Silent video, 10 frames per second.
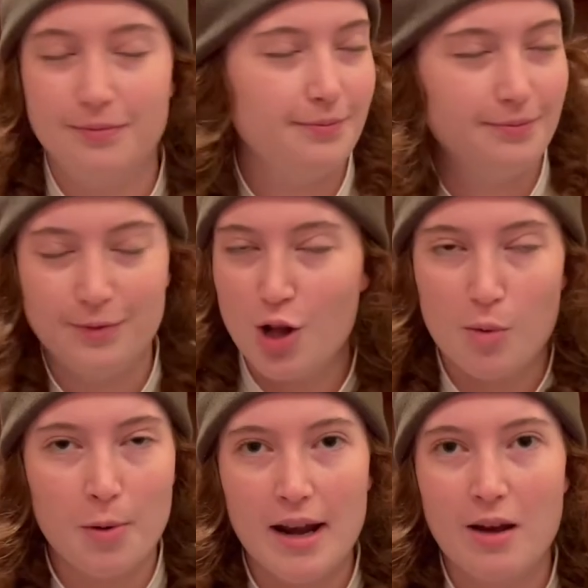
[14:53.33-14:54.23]
No
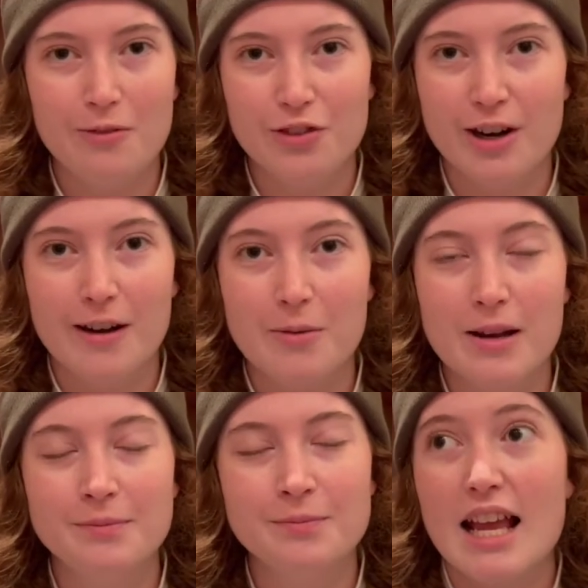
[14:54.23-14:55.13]
bueno for anyone.
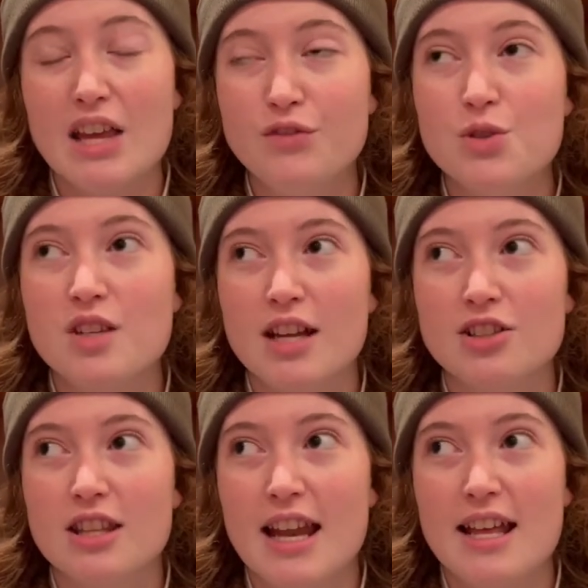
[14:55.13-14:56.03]
If you touch
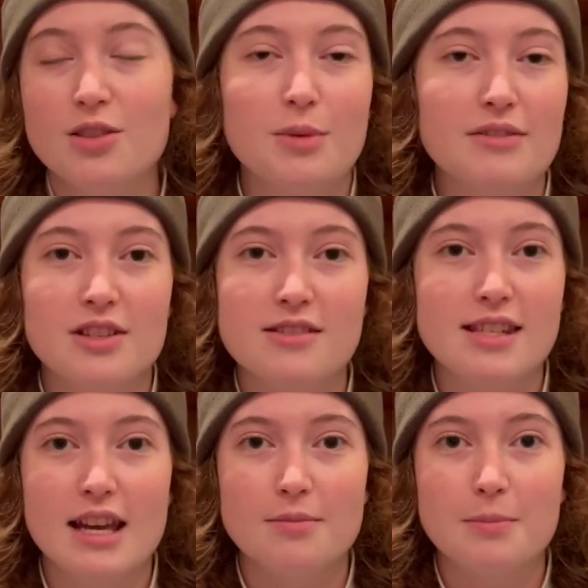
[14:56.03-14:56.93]
the net, the refs can
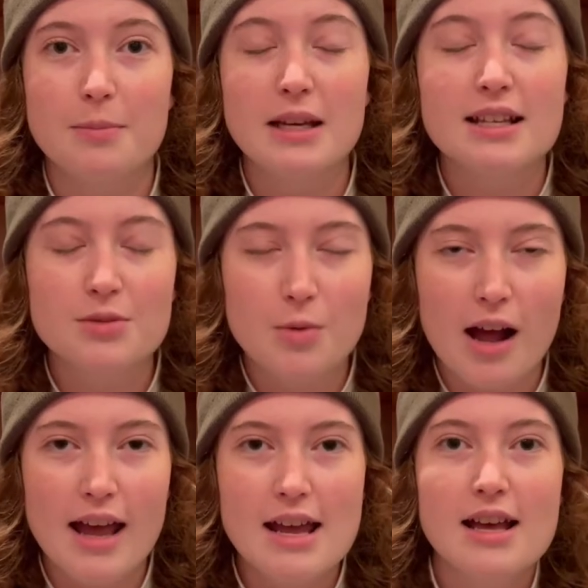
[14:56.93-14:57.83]
see it. Because
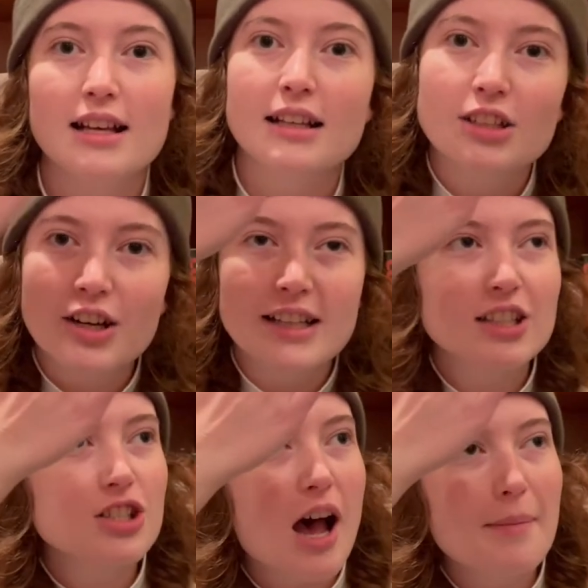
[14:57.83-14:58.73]
why? They're at the
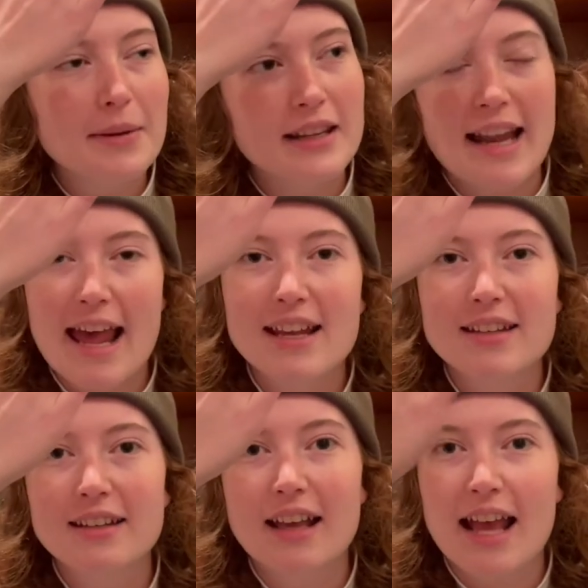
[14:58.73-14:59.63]
top of the net,
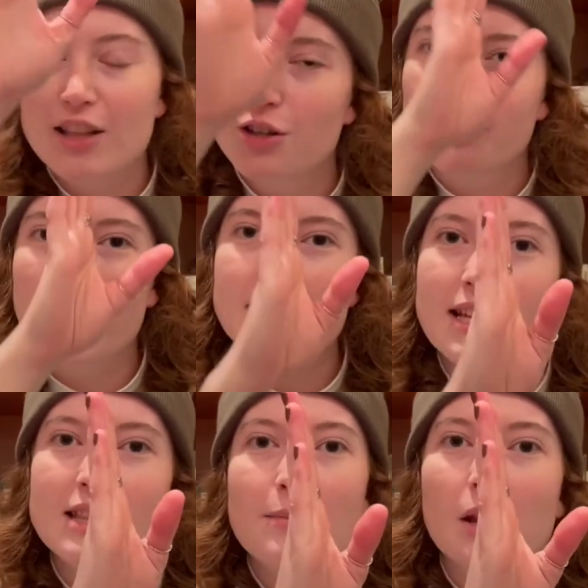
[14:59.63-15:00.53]
And they're right
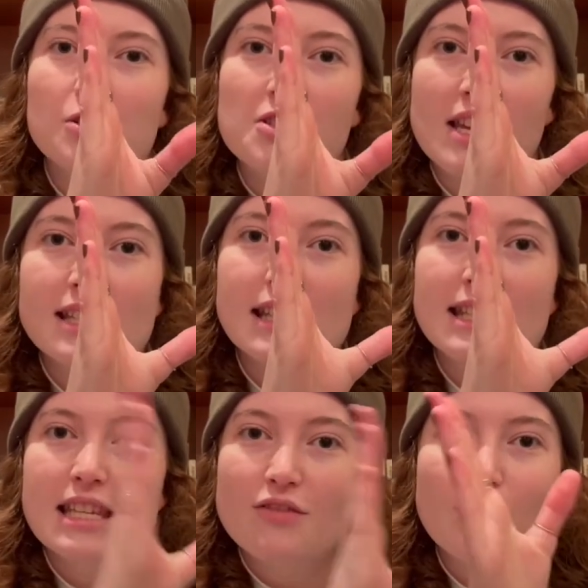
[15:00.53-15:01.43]
in the middle, so they can see if it